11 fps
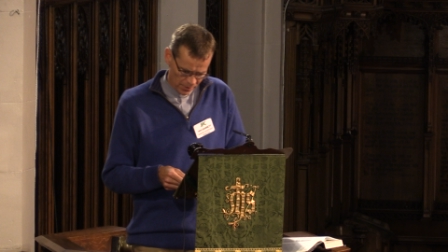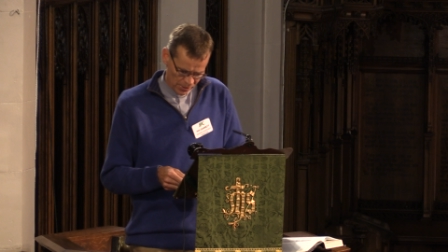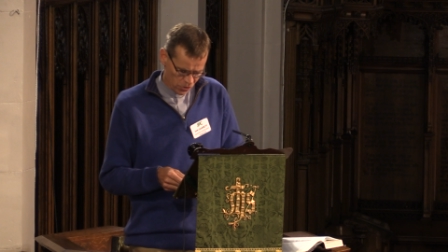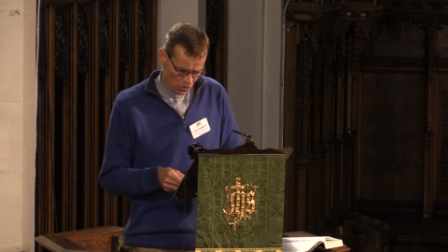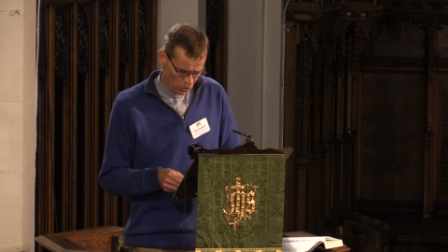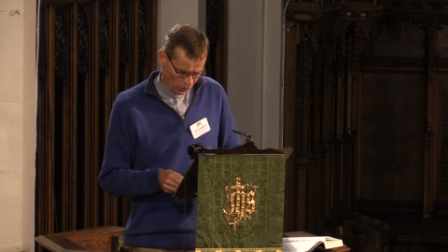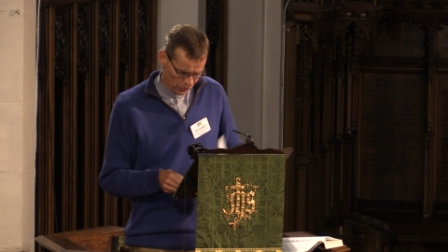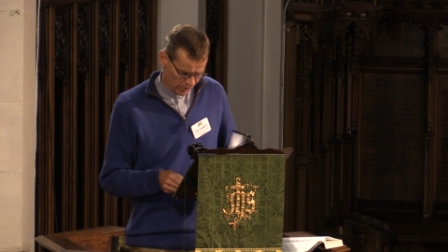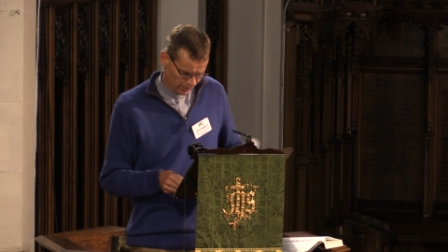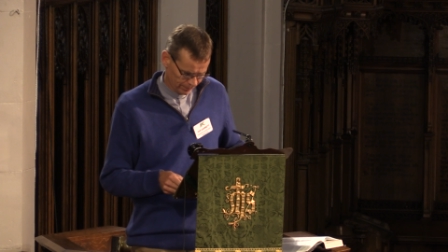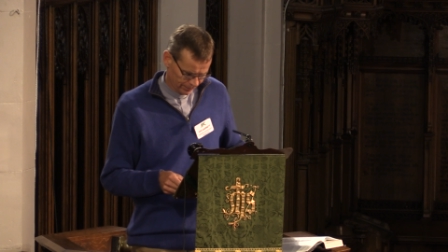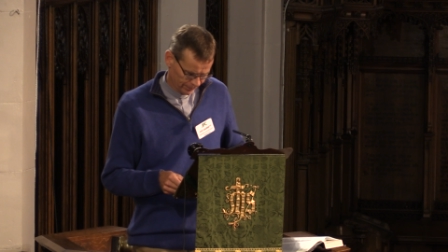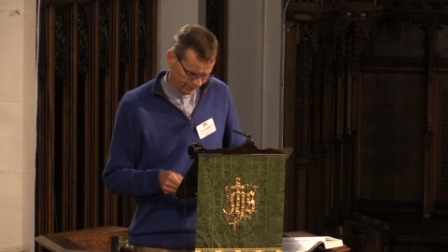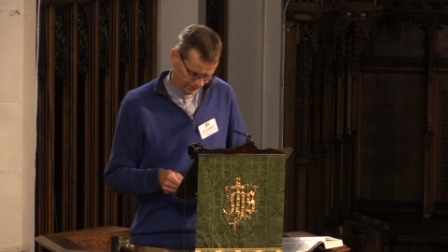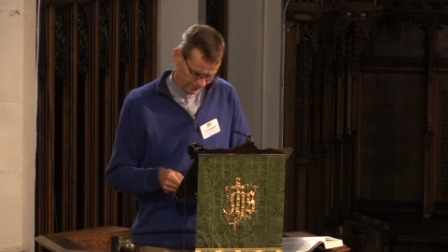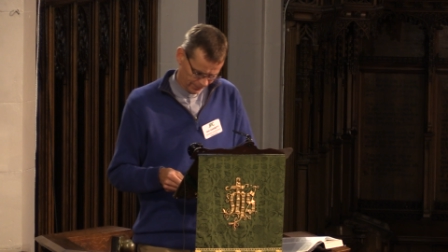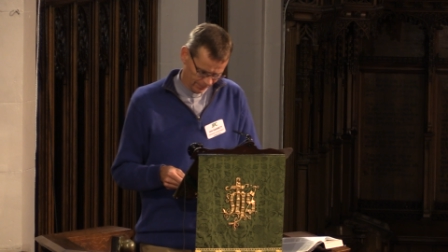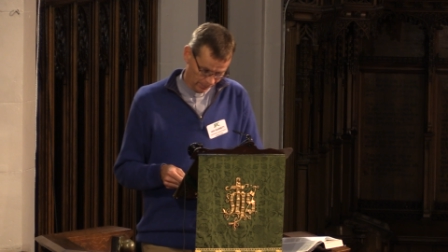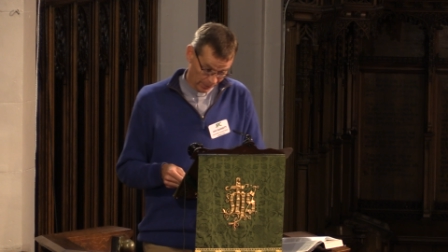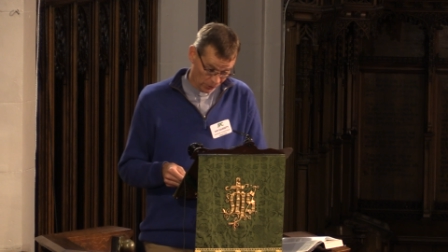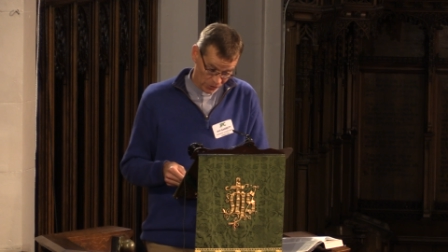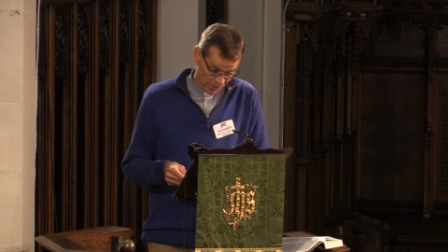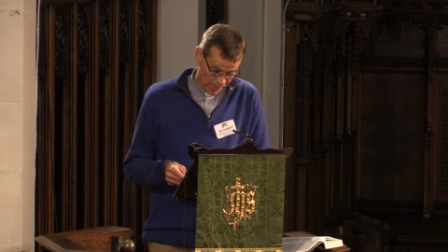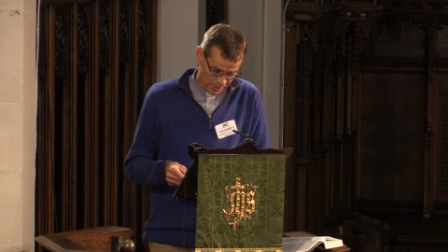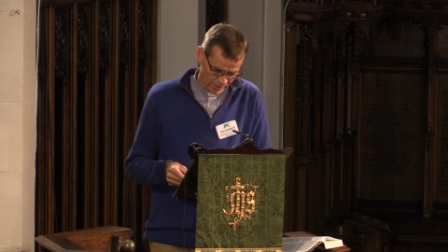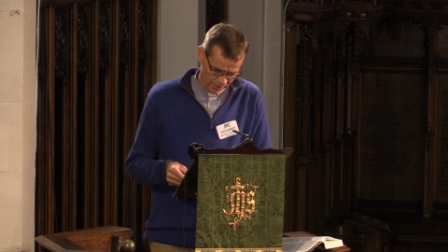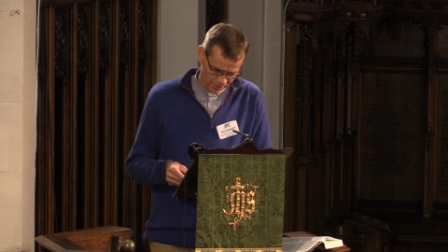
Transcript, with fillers: it's not, because it isn't.